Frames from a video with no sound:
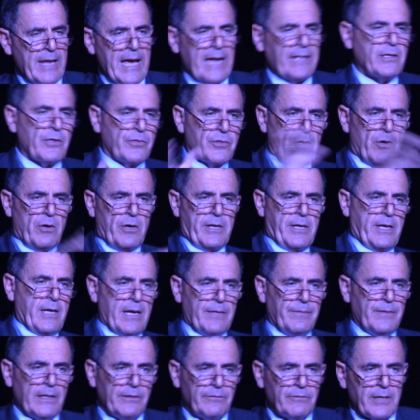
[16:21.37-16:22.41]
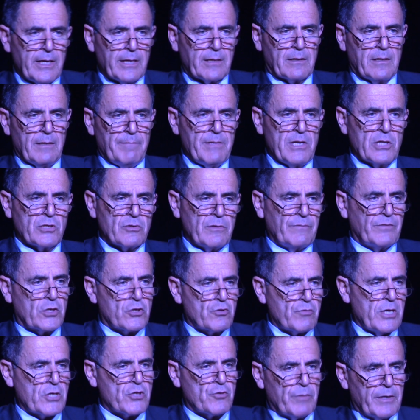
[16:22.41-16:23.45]
land authority, and they take the Ministry of the
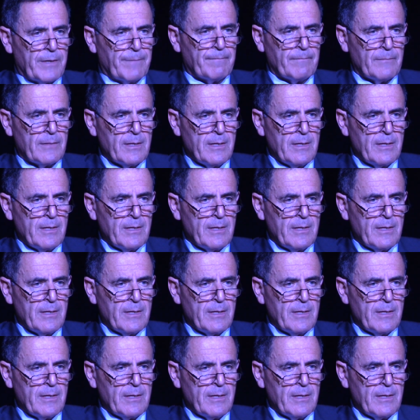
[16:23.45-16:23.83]
Treasury,